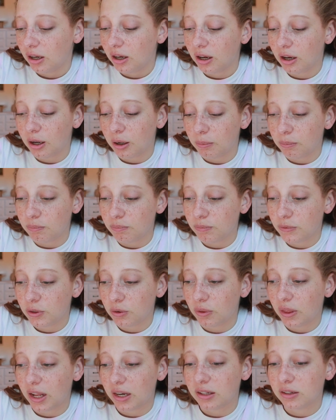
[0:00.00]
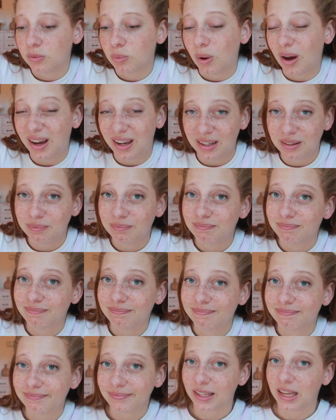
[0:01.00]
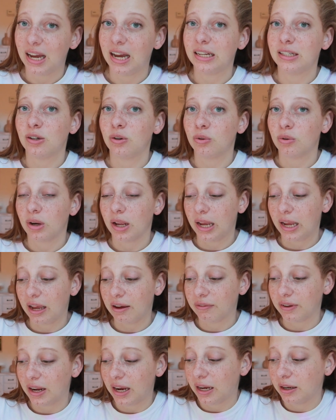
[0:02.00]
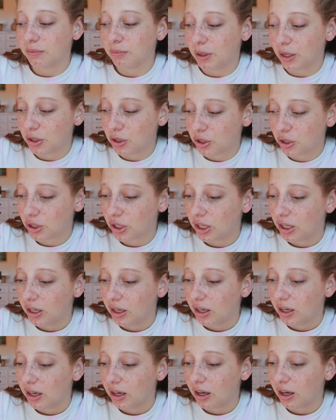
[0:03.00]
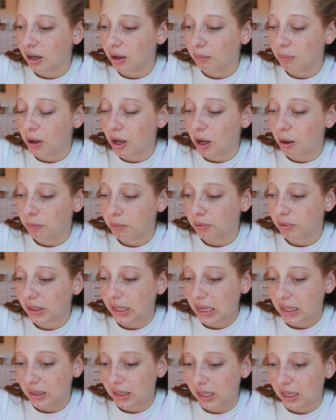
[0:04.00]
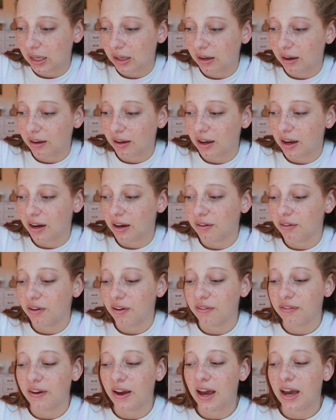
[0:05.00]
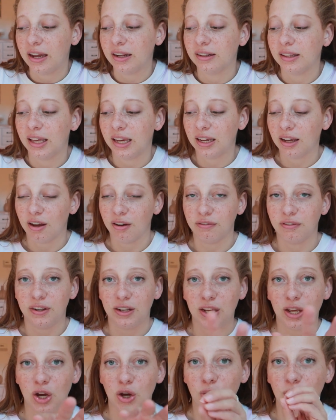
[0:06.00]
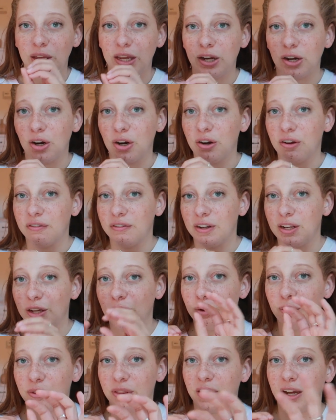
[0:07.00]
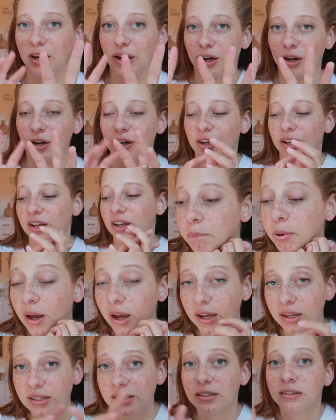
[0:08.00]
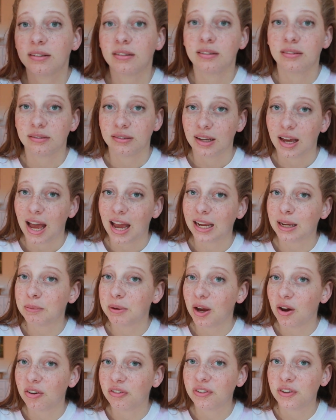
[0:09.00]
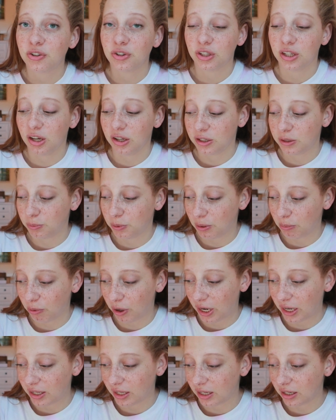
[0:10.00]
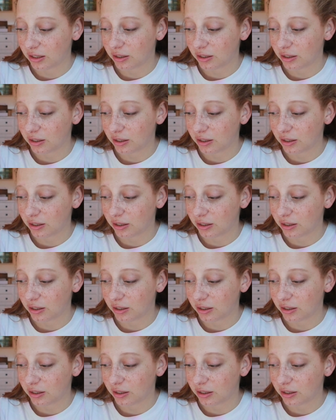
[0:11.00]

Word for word: Um, so that is why I don't, I haven't had much um, up lately. I kind of have had like a video here, a video there. But I am now officially on spring break.